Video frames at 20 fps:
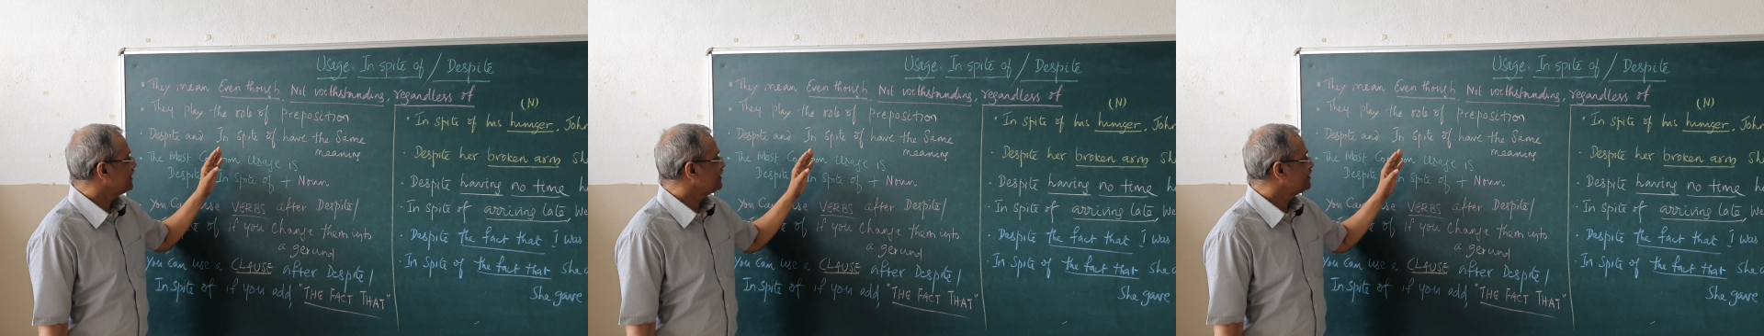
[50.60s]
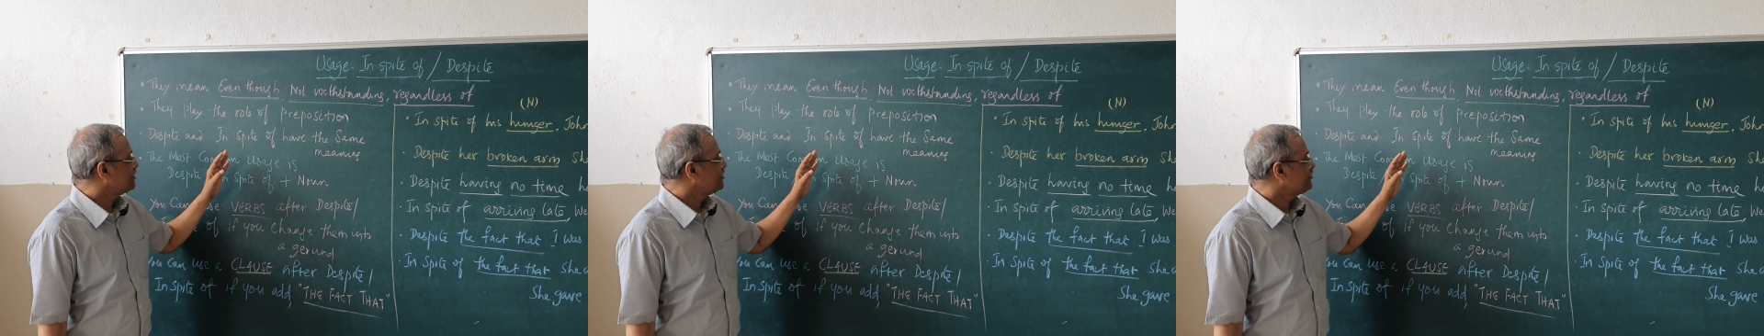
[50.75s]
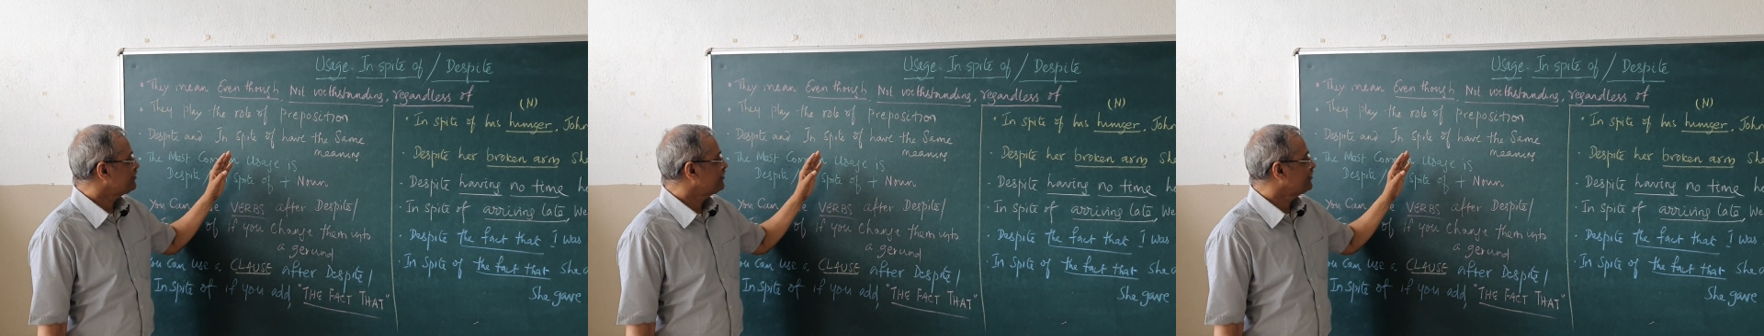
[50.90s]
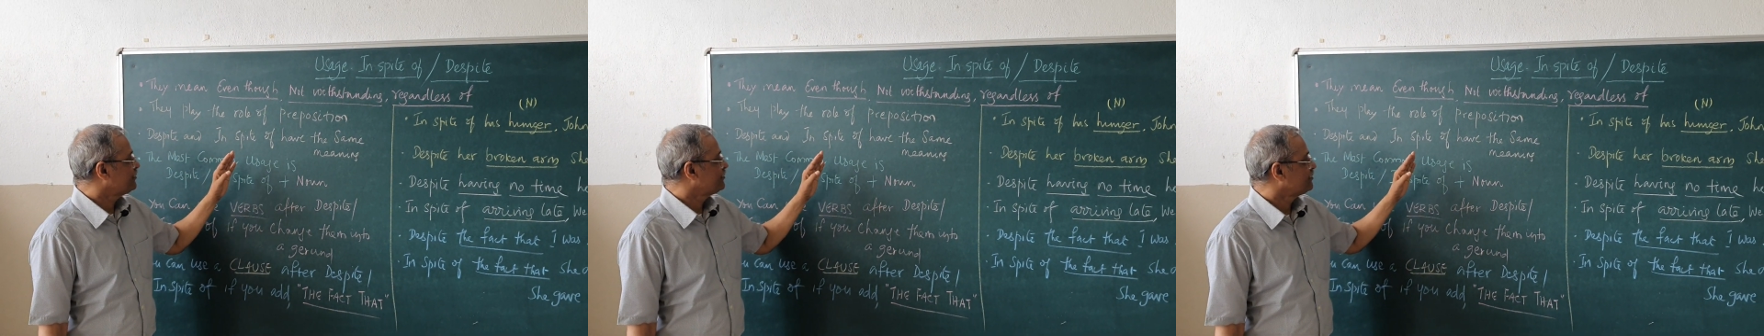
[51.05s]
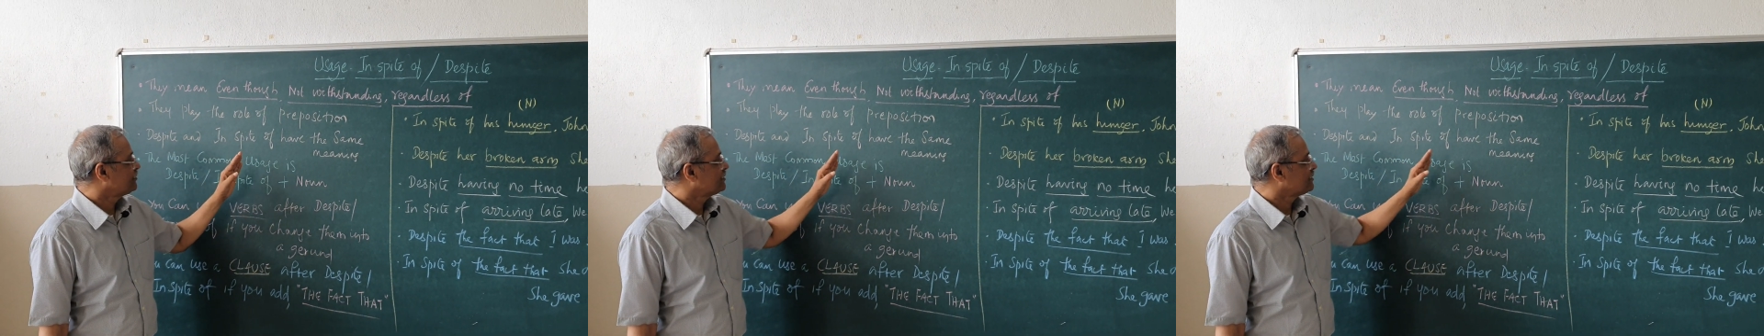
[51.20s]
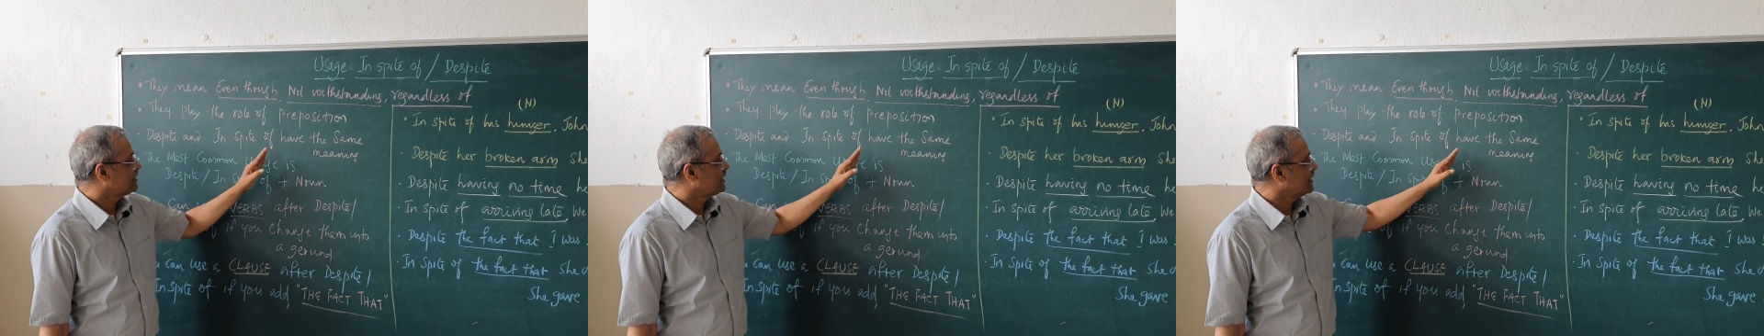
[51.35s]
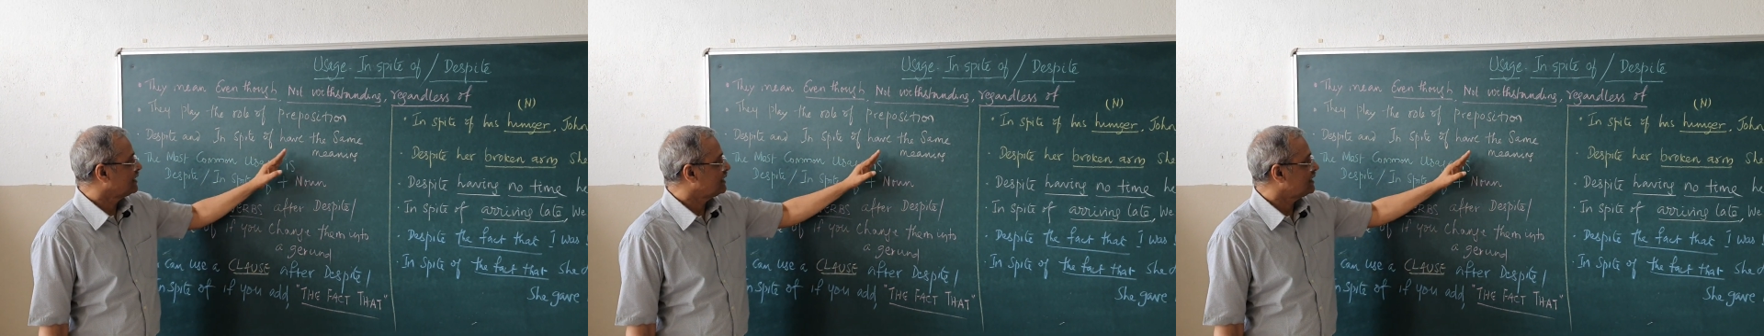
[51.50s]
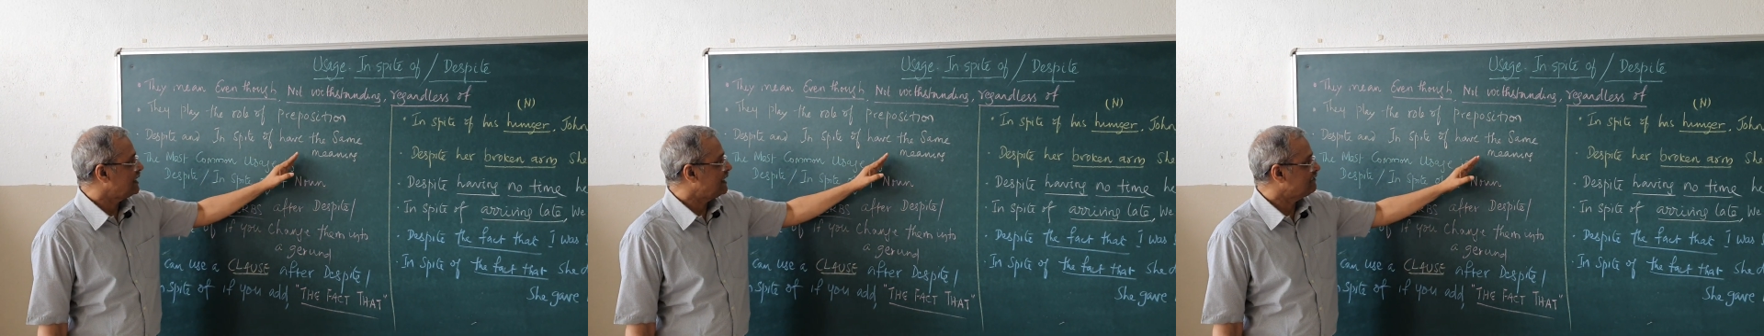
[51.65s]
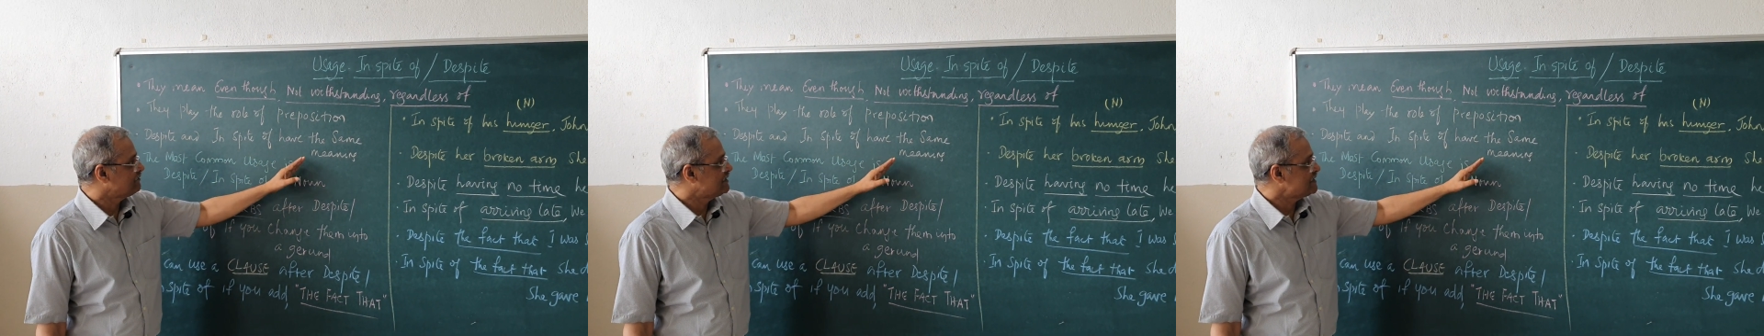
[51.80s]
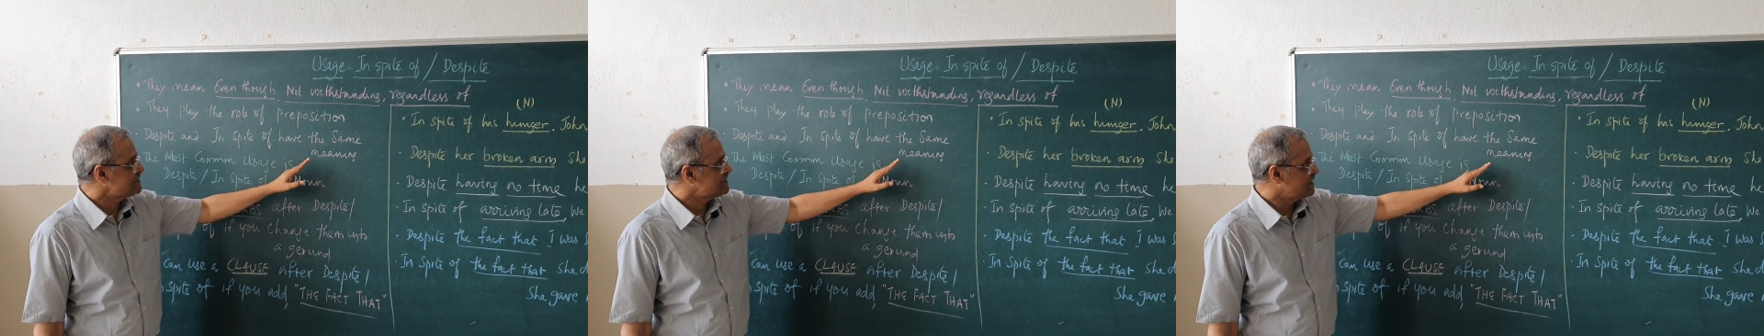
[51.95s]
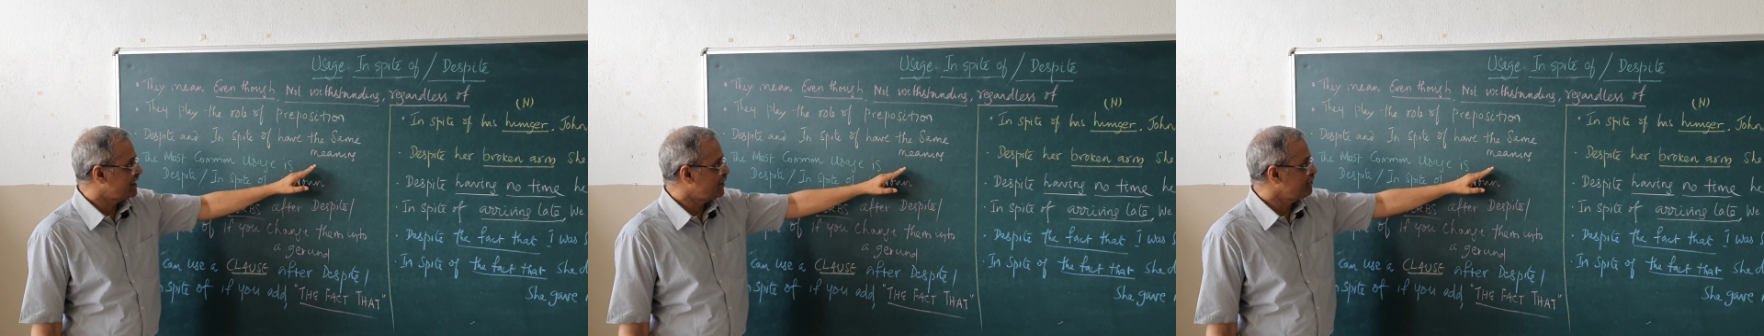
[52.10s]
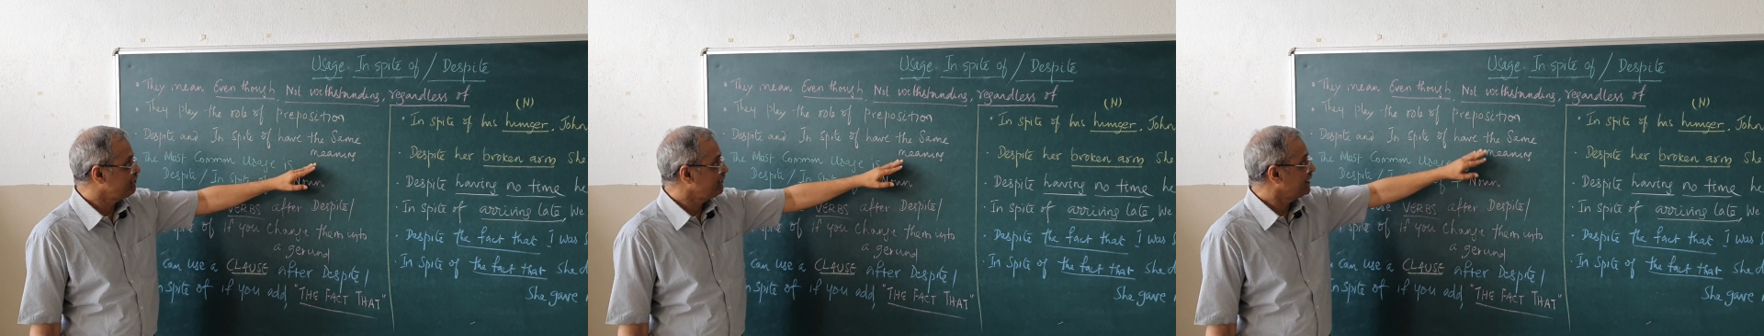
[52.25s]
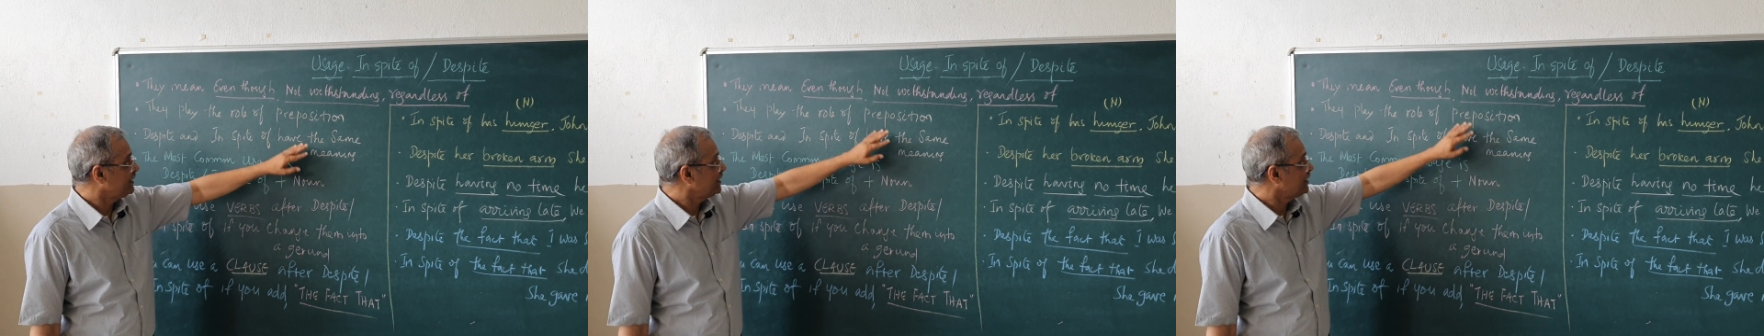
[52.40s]
of have the
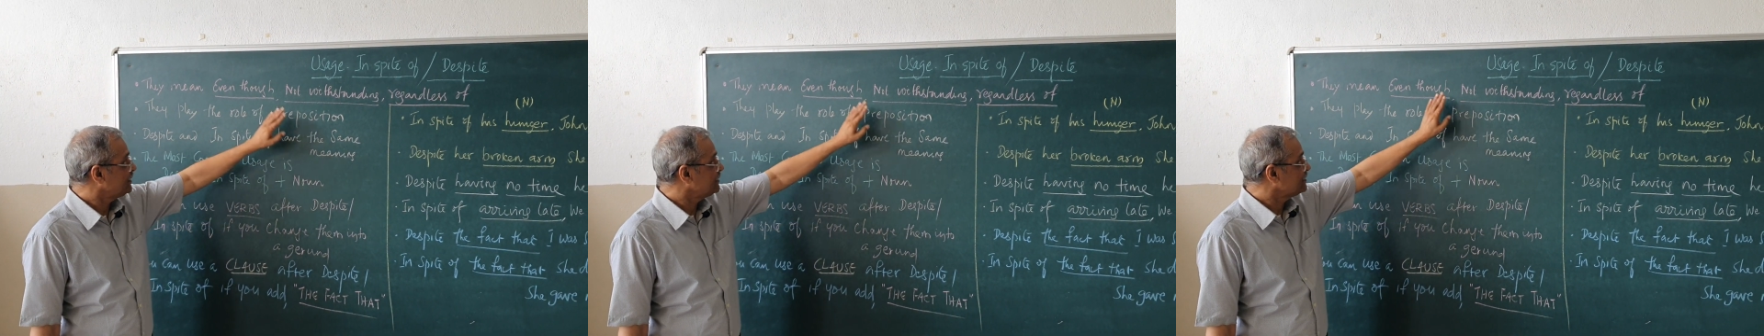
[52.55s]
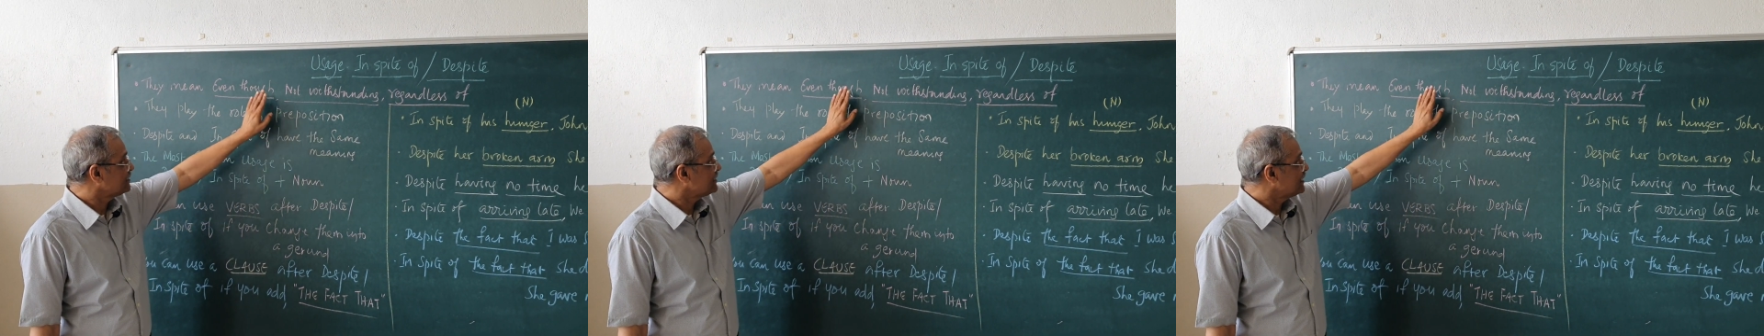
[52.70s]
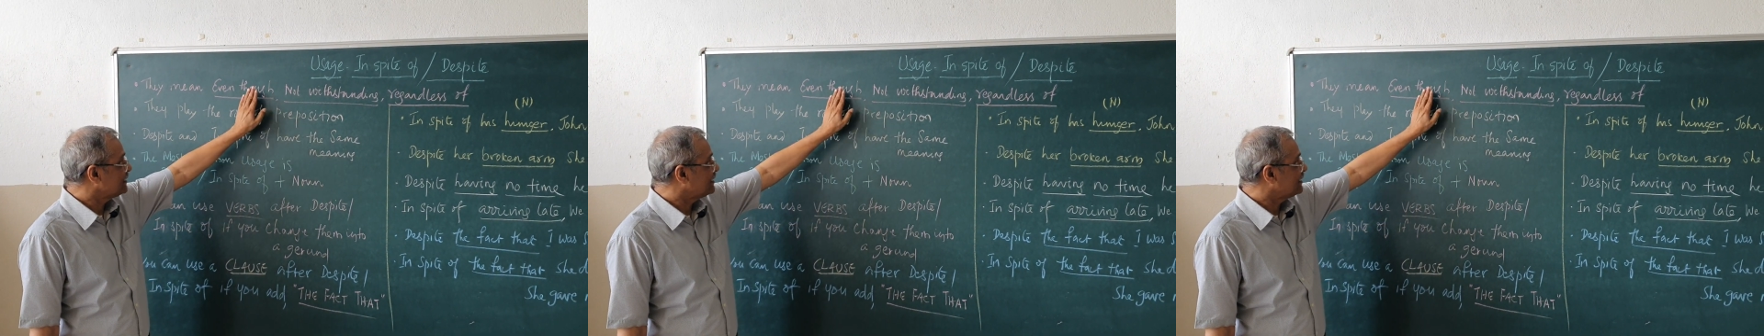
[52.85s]
same meaning